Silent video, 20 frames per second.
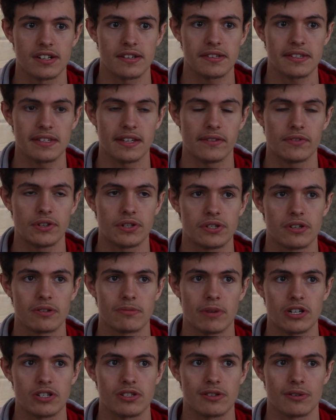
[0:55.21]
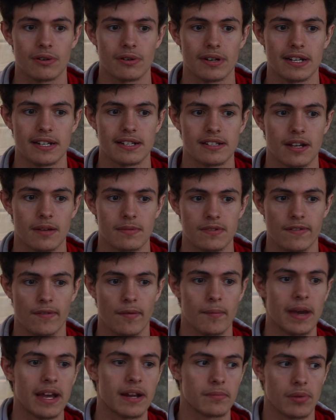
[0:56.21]
doesn't give you too much story in terms of
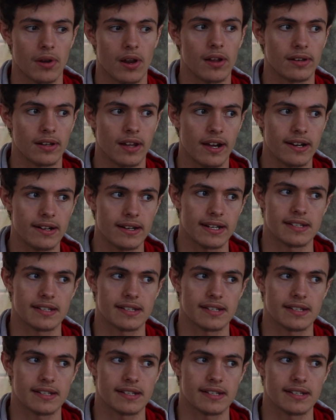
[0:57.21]
a main plot line,